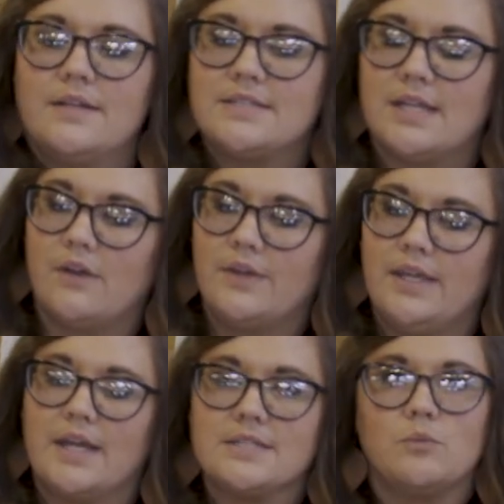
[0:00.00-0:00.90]
see how
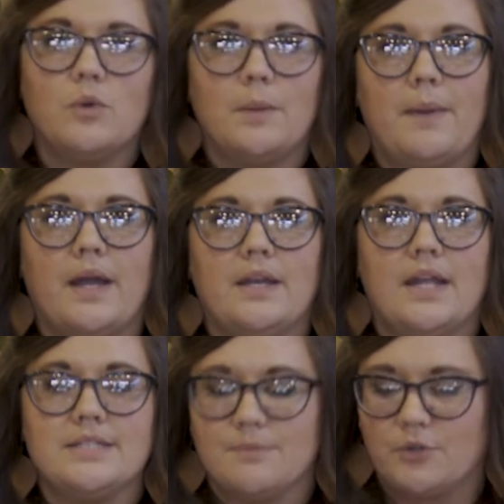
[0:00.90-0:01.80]
he has a wood button
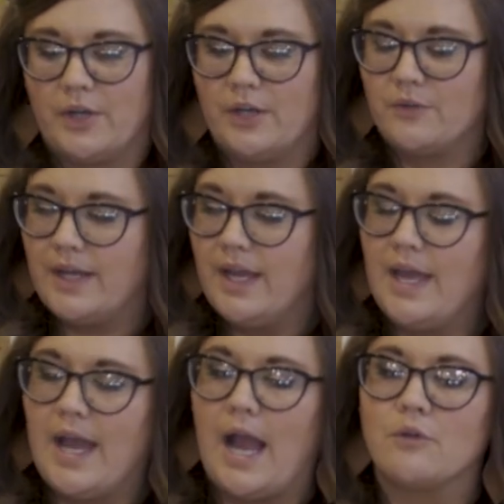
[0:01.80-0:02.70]
and some greenery?
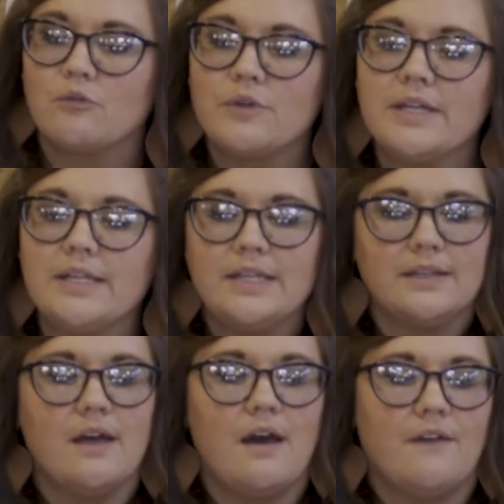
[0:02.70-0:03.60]
I really
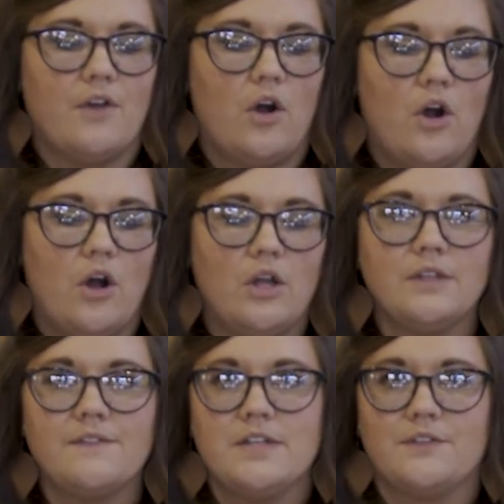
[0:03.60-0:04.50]
love all
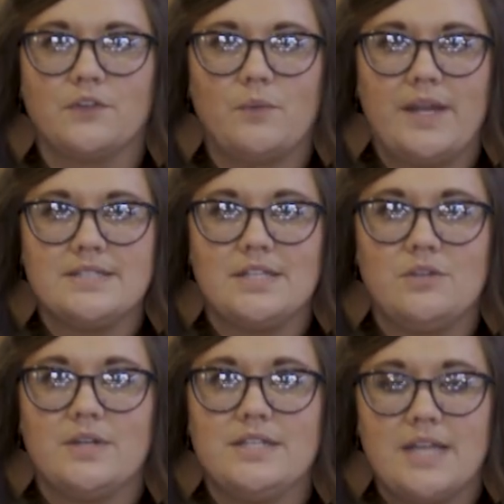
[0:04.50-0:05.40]
of the different ways that
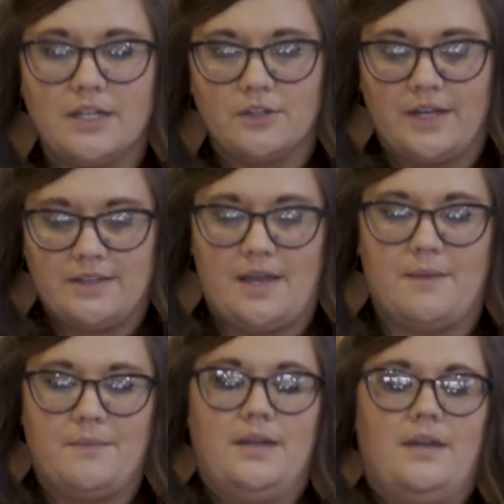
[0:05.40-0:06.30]
you can decorate them